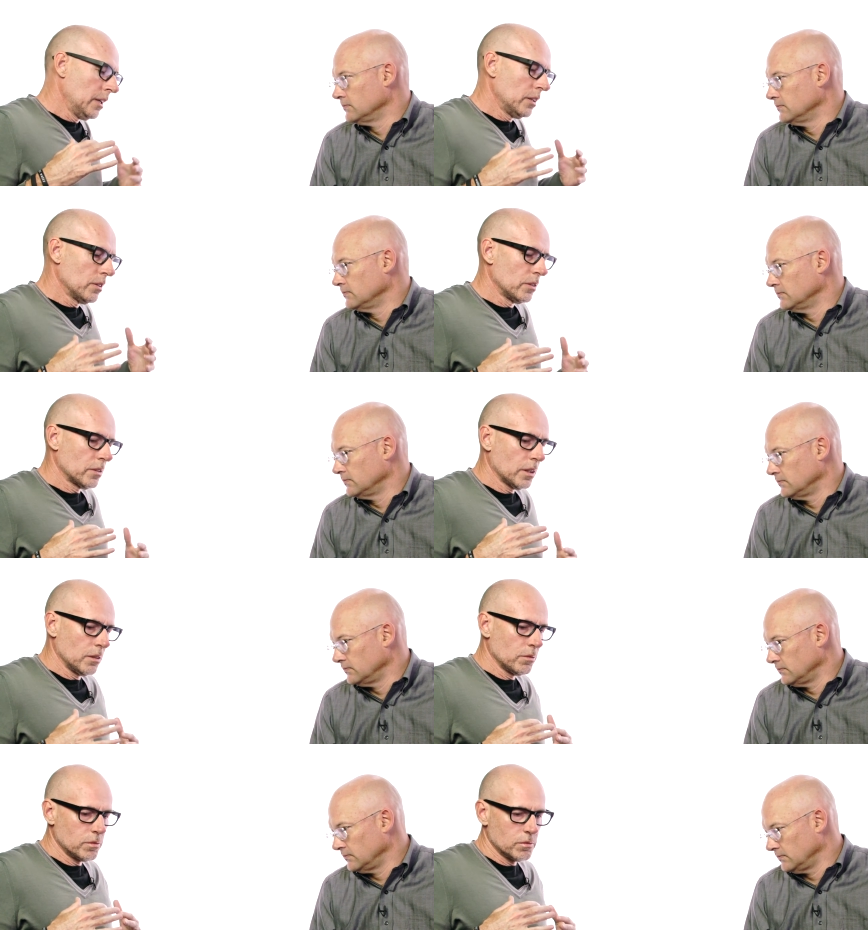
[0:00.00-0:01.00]
Speaker 1: you know, these
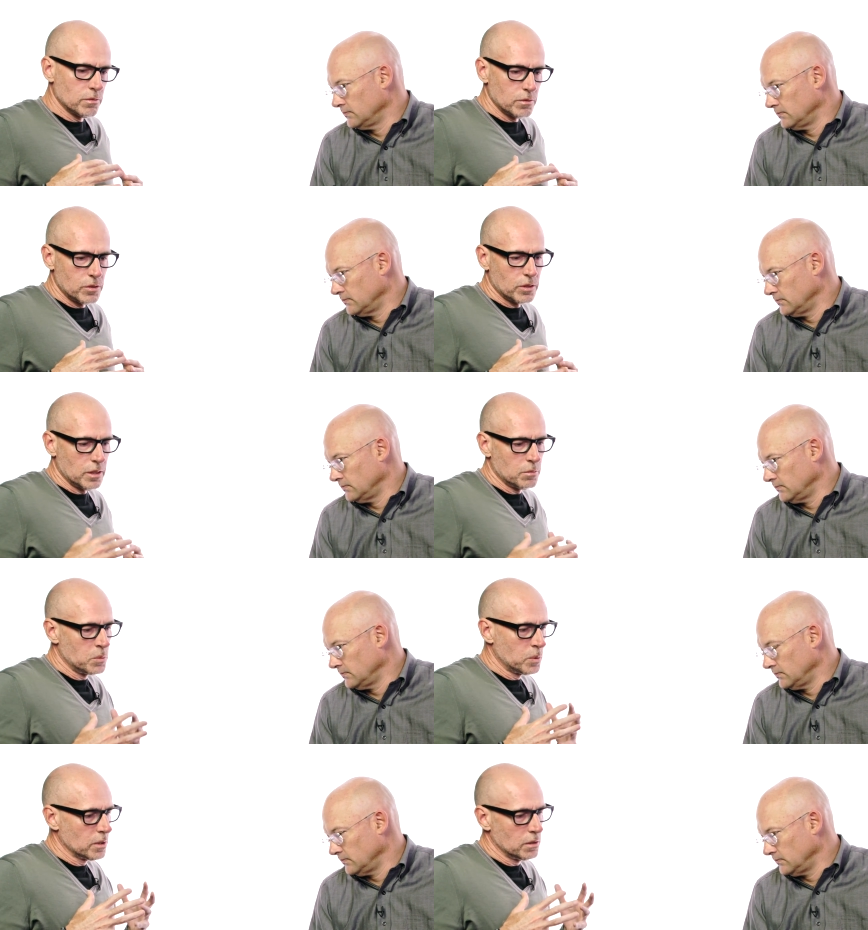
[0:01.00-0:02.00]
kind of
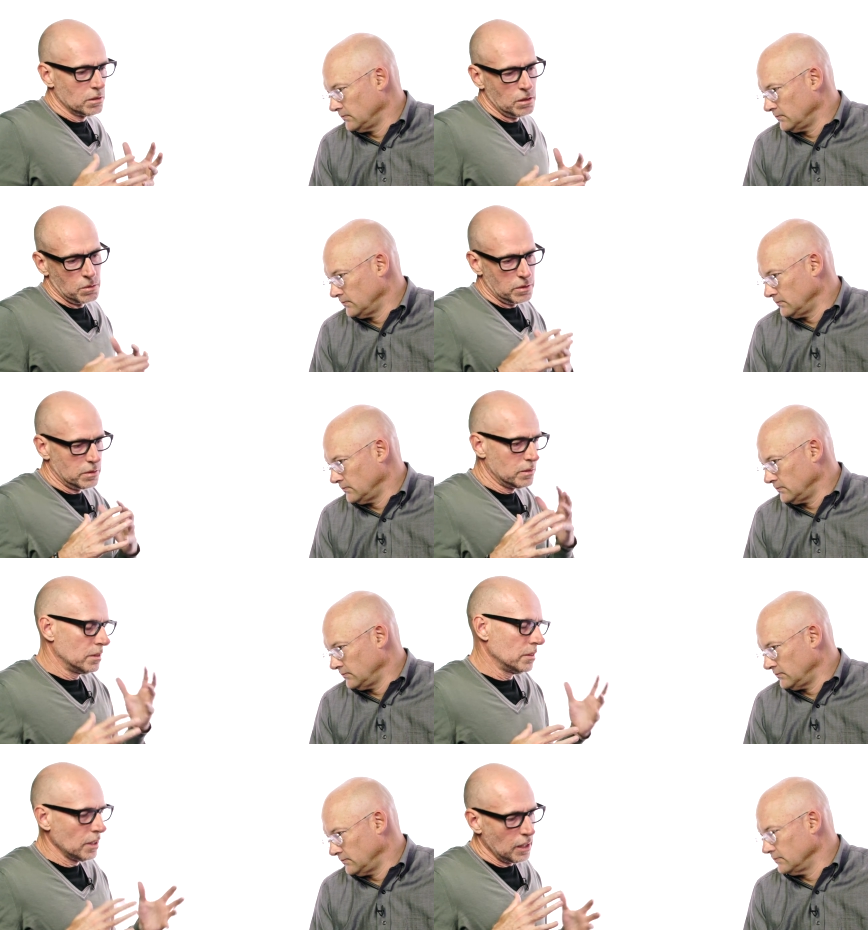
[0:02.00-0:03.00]
Skidmore, Owings
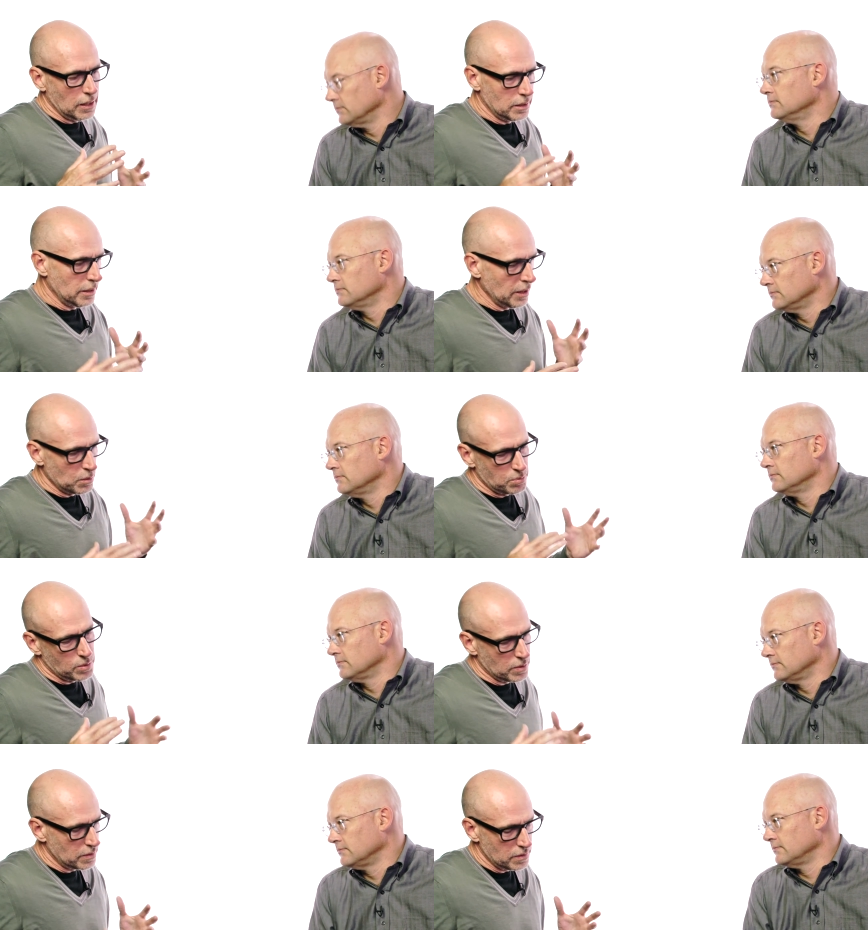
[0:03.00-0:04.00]
designed
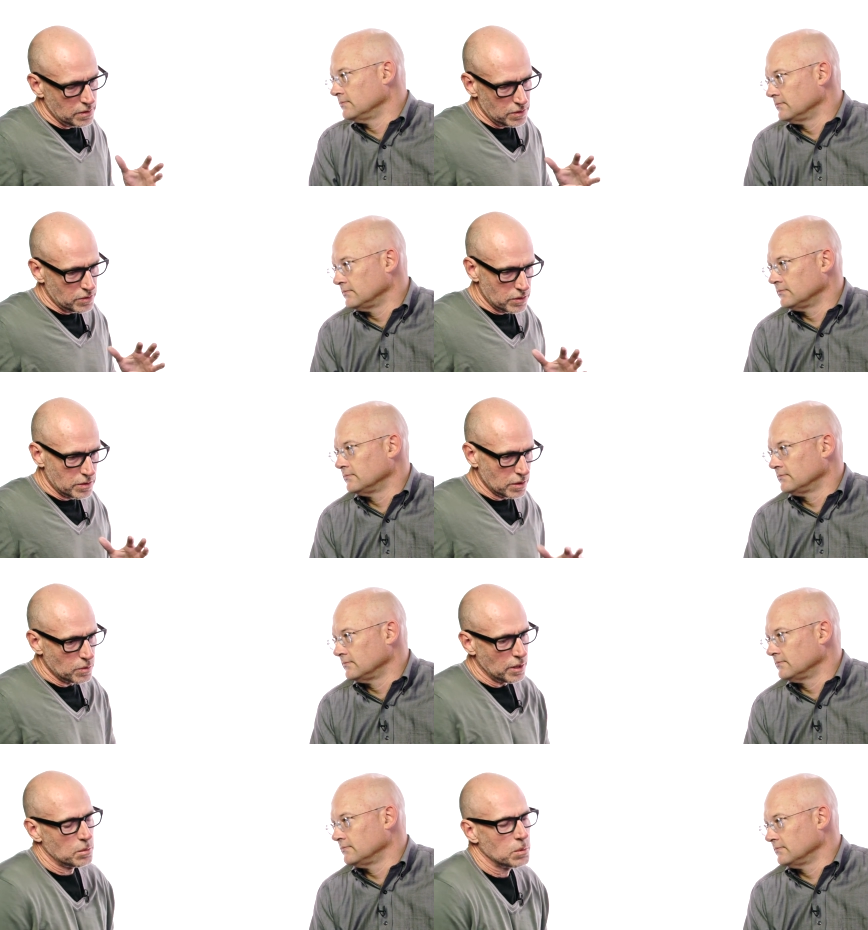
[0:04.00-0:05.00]
airports that are just
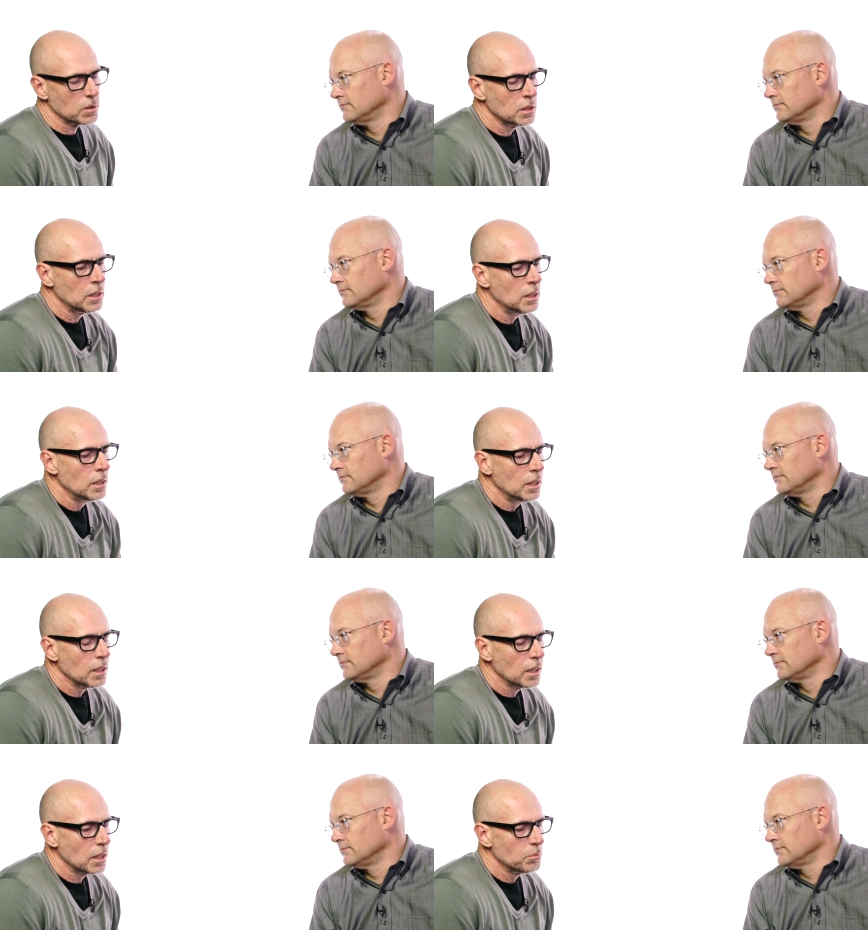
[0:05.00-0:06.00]
incredible.
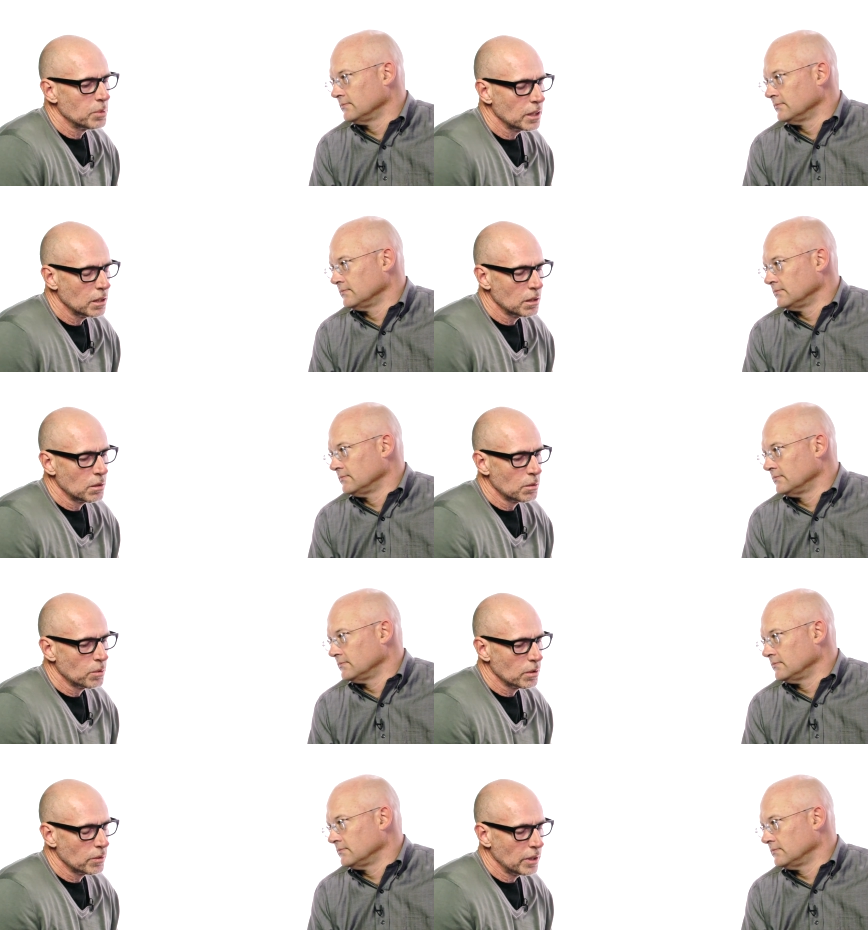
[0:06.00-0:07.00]
Uh, but
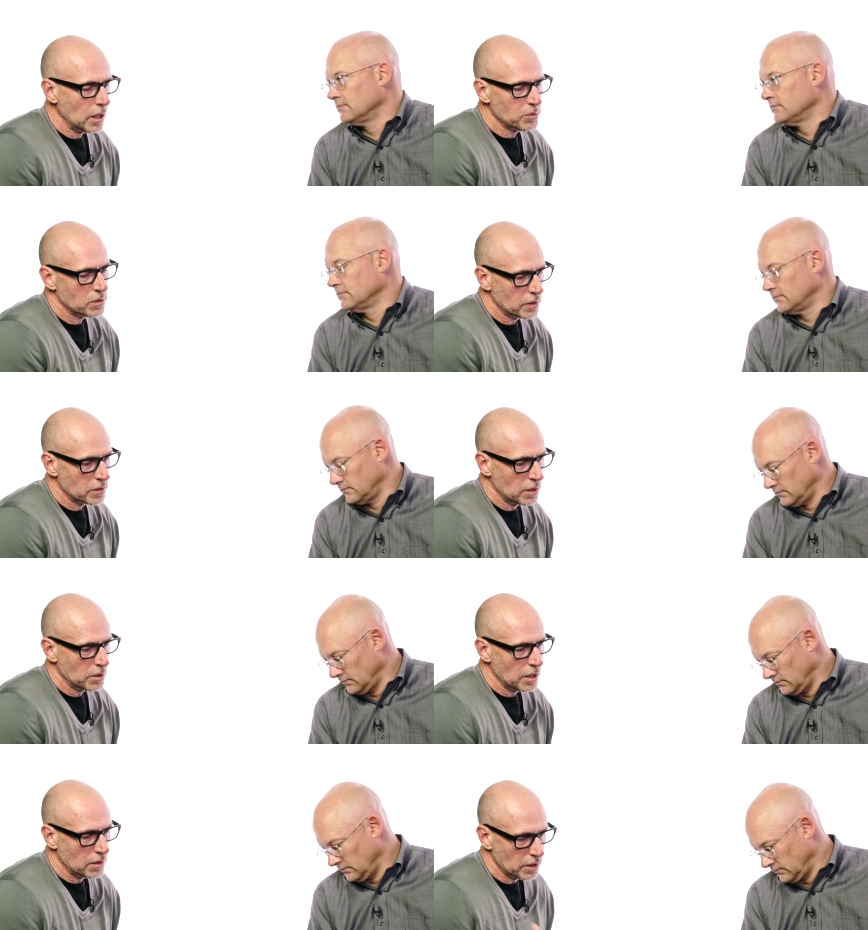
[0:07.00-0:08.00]
w- the observation
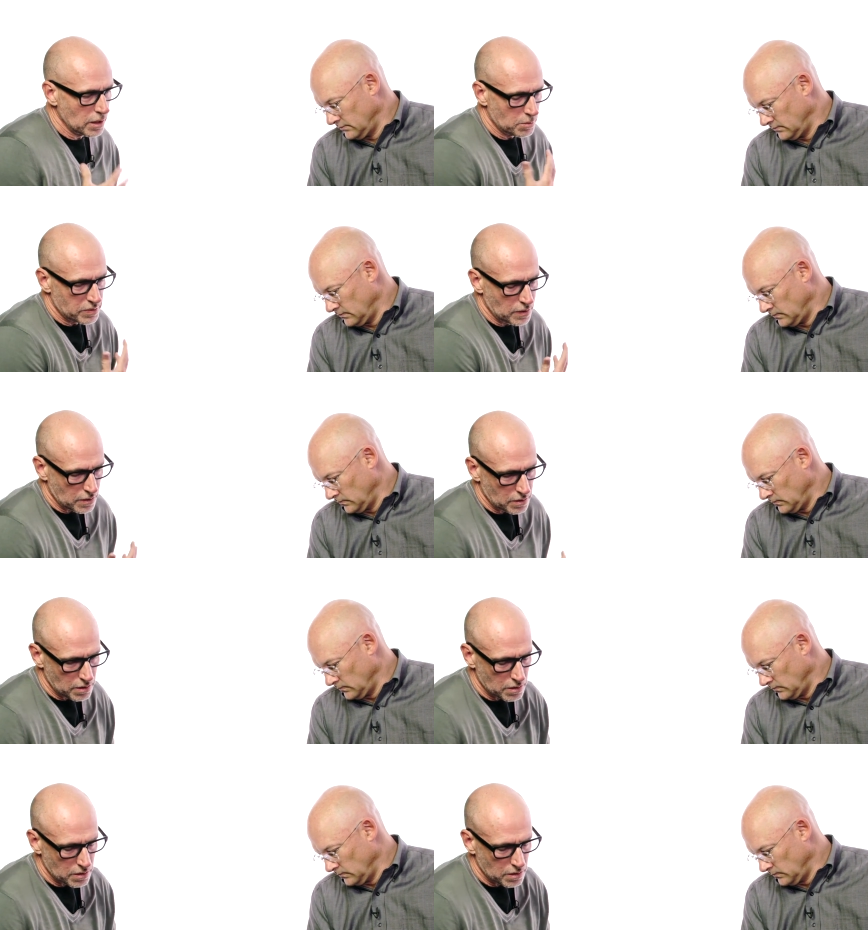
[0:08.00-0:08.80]
I would have, and again, I'm sounding like